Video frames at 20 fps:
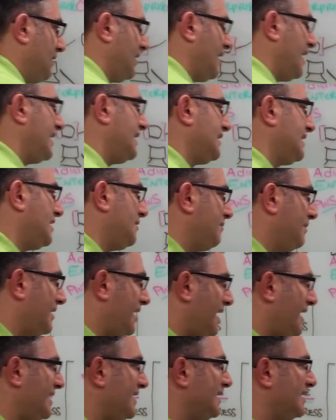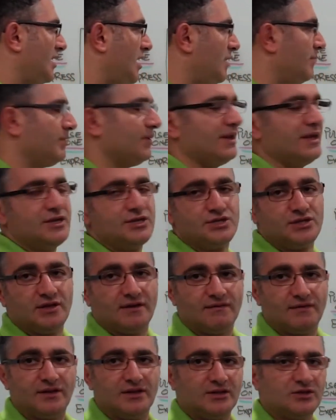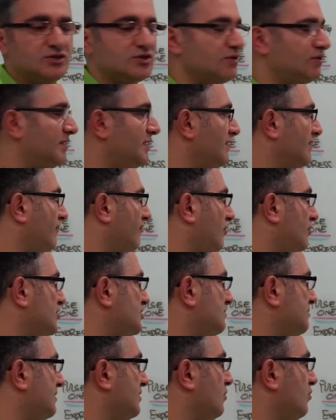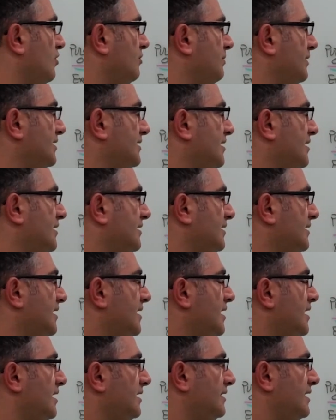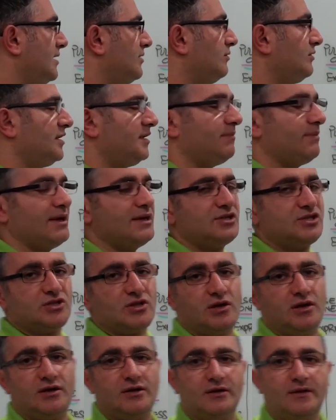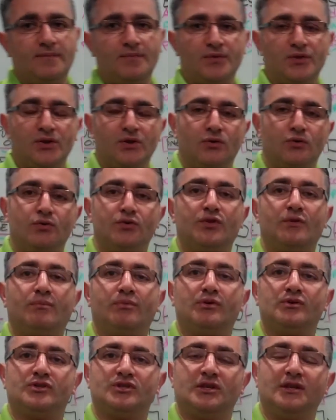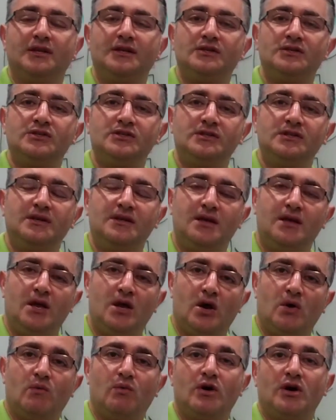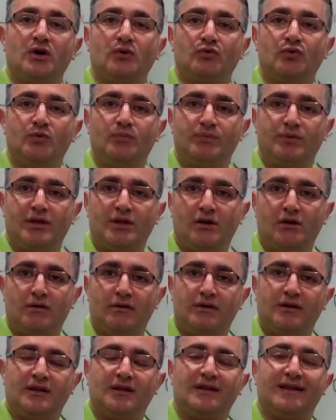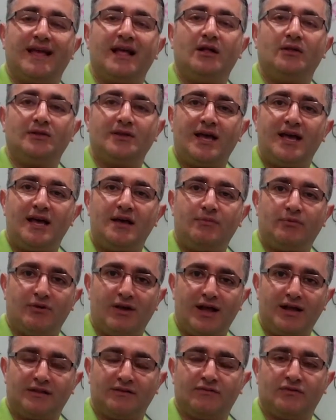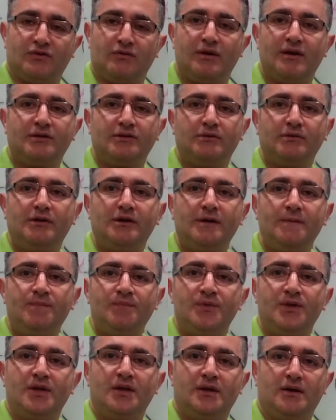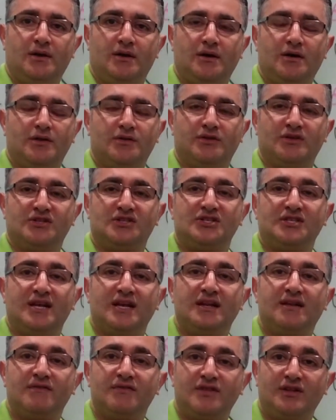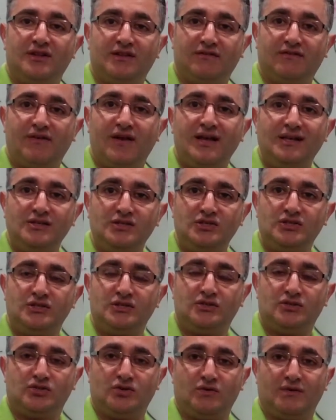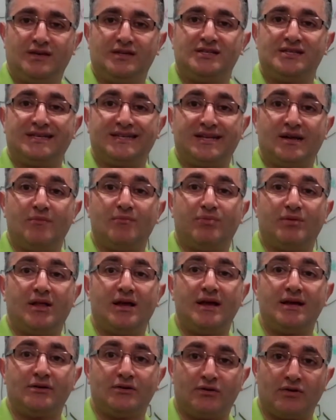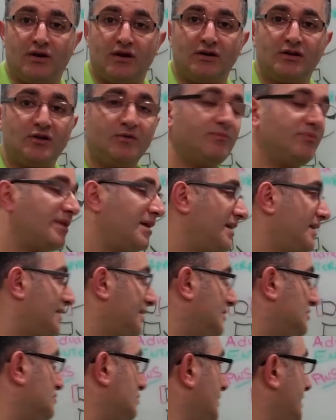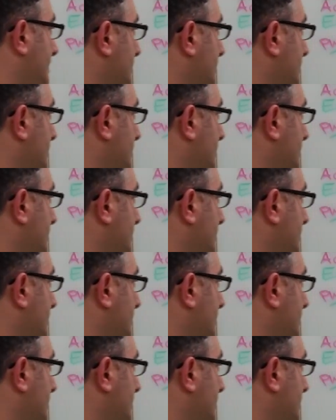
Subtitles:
And it could be any combination of these. So the enforcement will be done not only based on who the person is, what group they are in LDAP or Active Directory, the state of the device, so is it compliant or non-compliant, because we